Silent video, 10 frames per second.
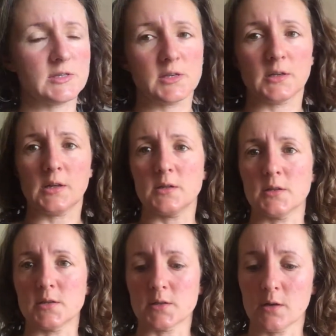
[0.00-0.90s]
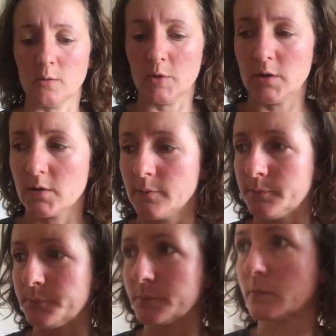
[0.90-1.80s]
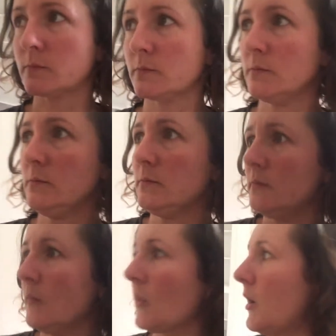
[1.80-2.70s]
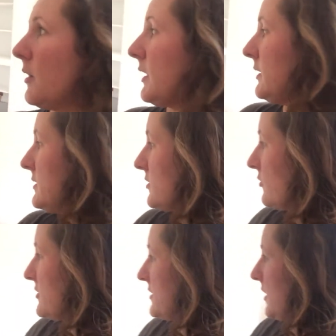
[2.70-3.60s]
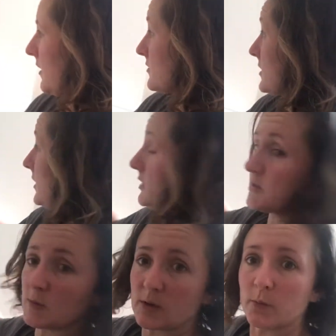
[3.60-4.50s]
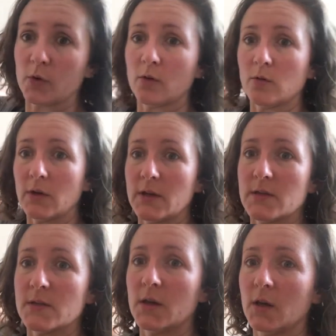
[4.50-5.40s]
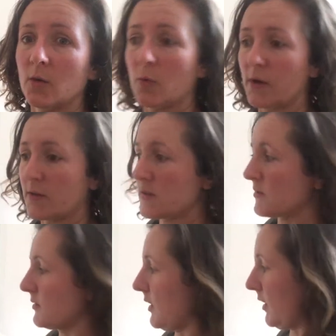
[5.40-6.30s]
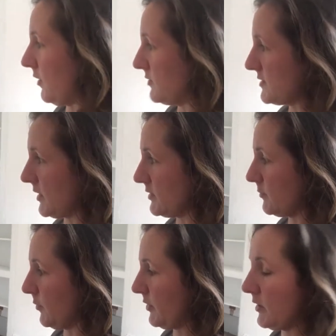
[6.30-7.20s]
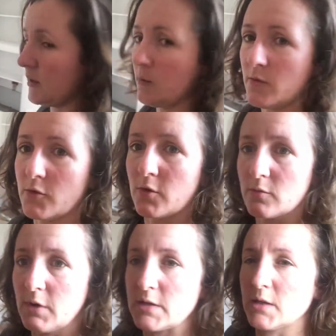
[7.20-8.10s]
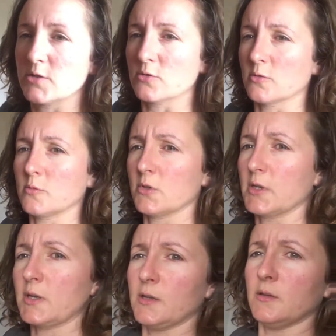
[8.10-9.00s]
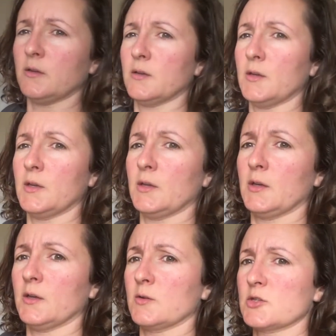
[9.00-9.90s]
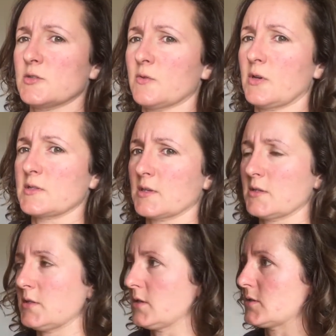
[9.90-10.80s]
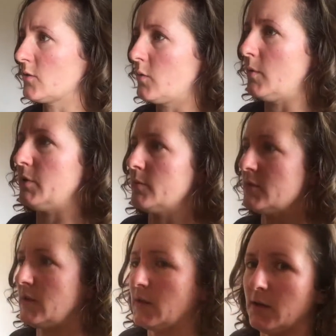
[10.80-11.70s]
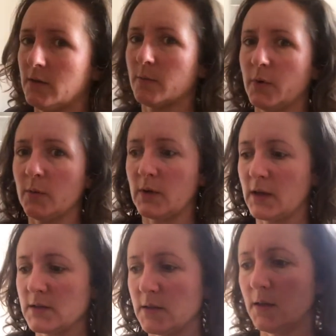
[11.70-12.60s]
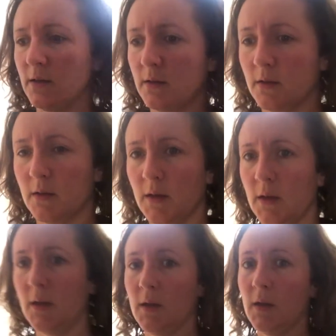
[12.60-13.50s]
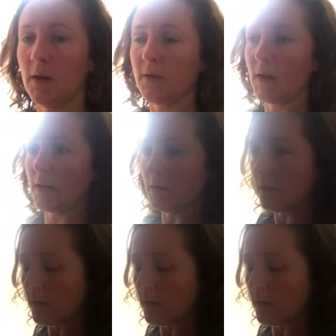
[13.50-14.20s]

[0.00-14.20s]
study to start with. He needs an office in the house, so we can put all his work things on there and set him up in here. We've got a radiator on the wall in here, which is very exciting. It's not quite plumbed in yet, but we're getting there. And then